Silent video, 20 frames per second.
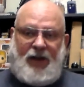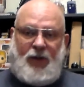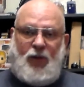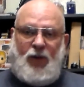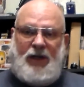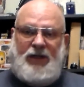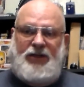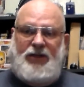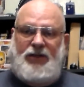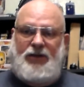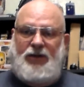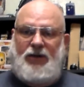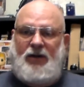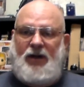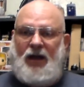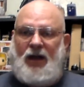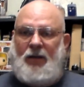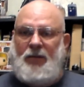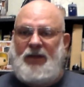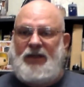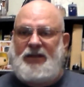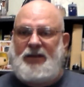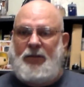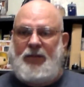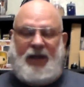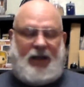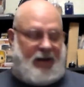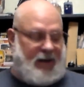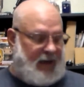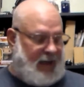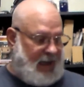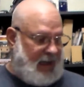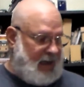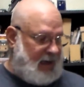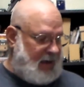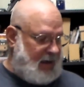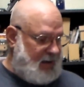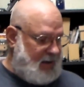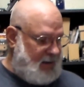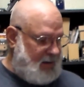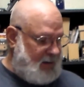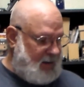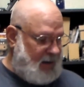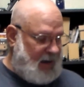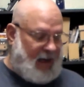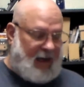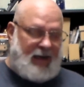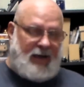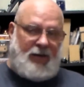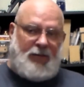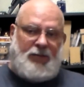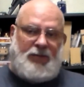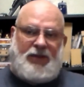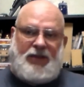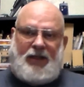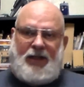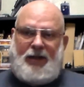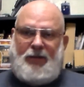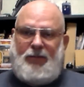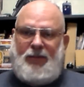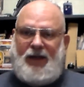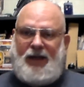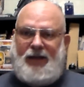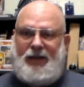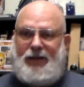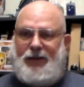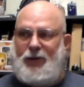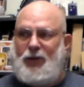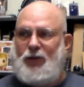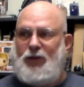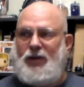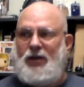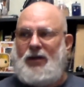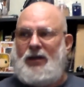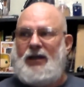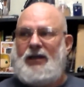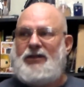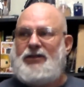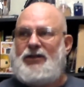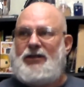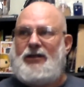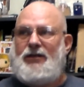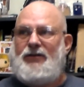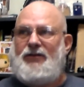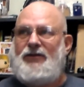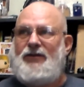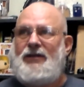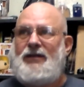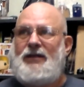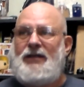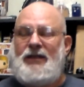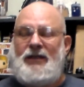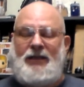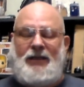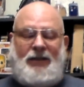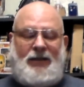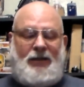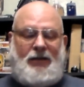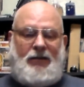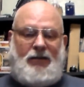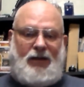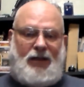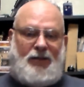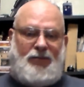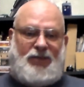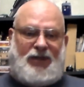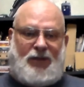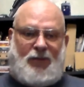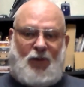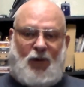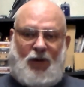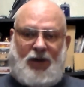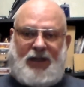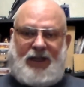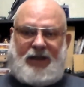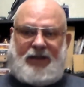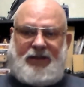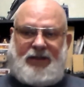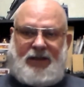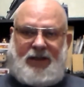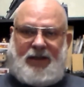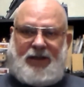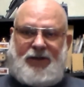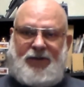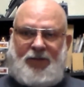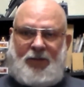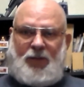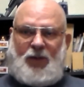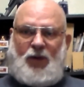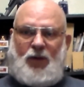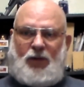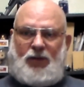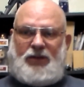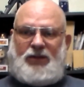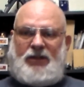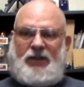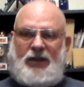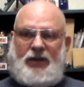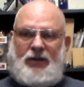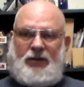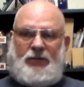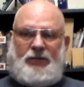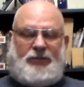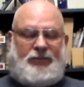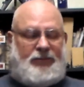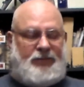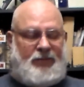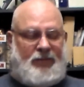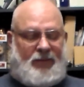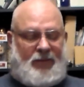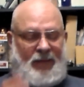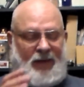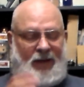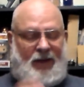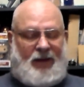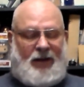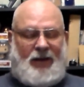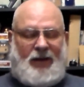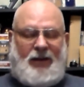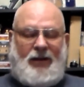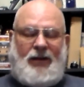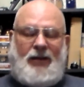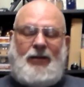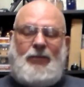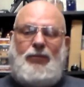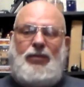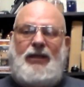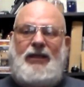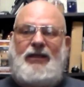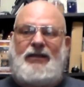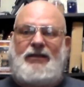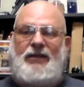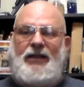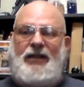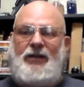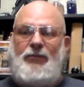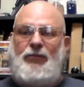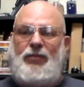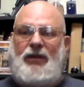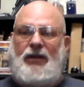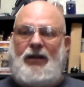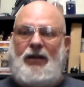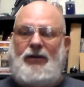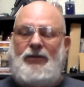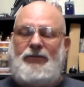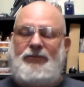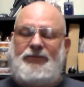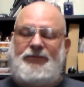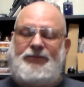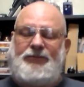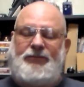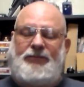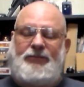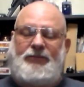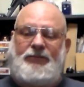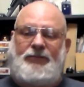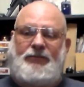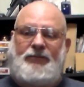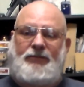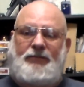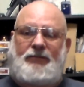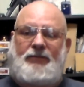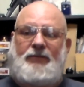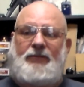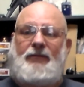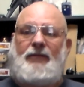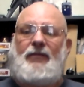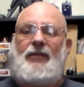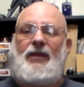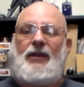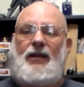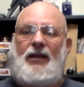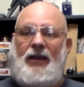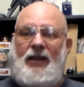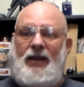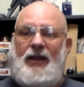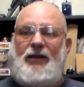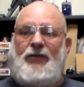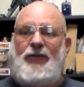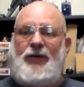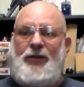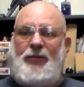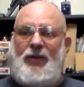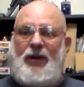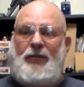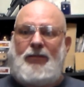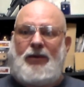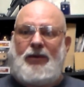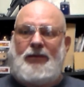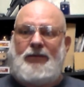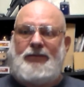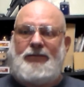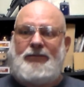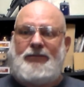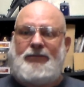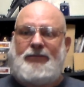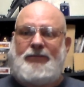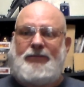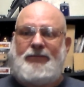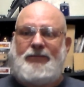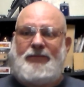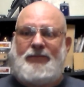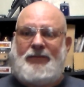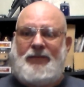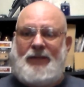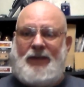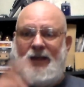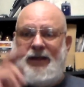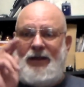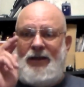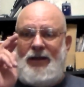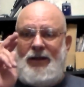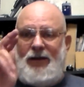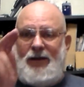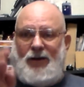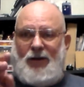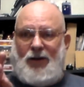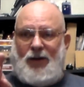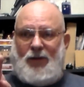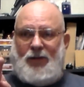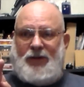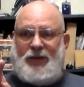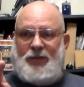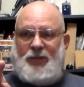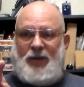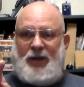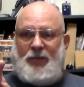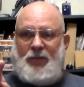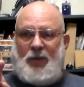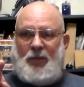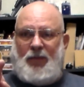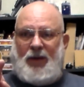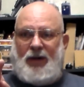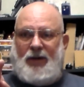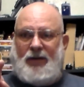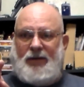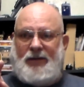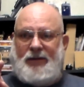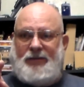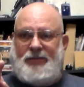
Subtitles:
questions or comments about any of the items in my little collection of clubs and walking sticks from Cold Steel, please leave them below. And remember, always be prepared.